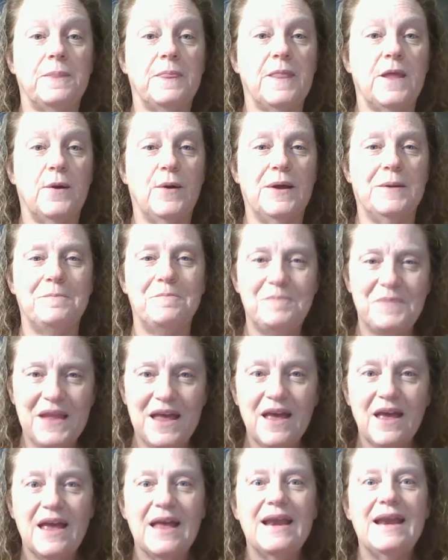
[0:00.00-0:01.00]
All right,
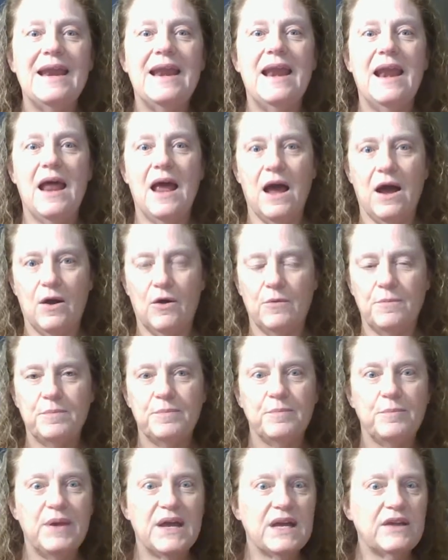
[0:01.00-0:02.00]
now
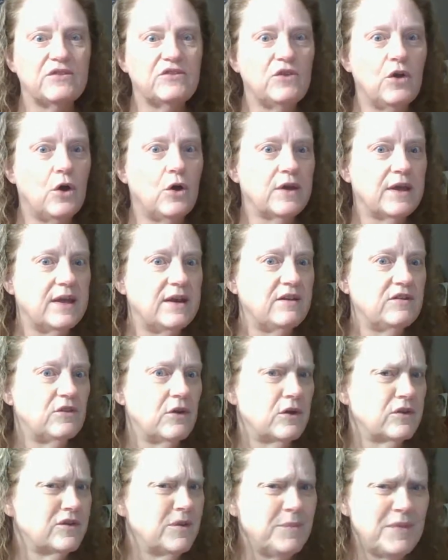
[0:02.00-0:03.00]
pick a song, any
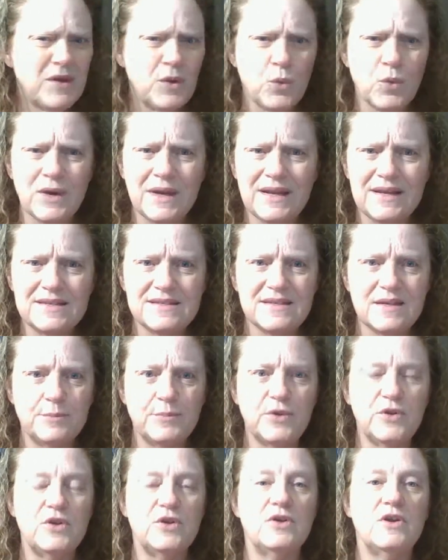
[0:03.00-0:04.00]
song, something really
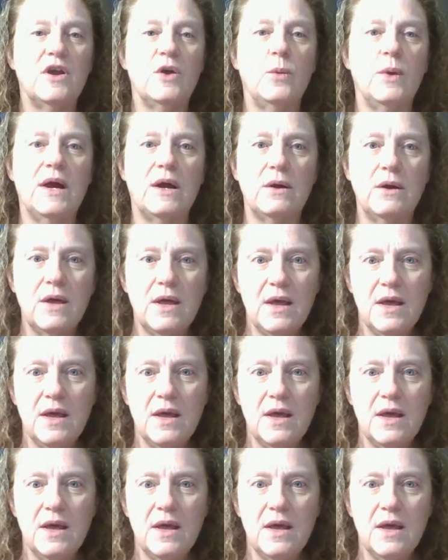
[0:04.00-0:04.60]
simple you know well.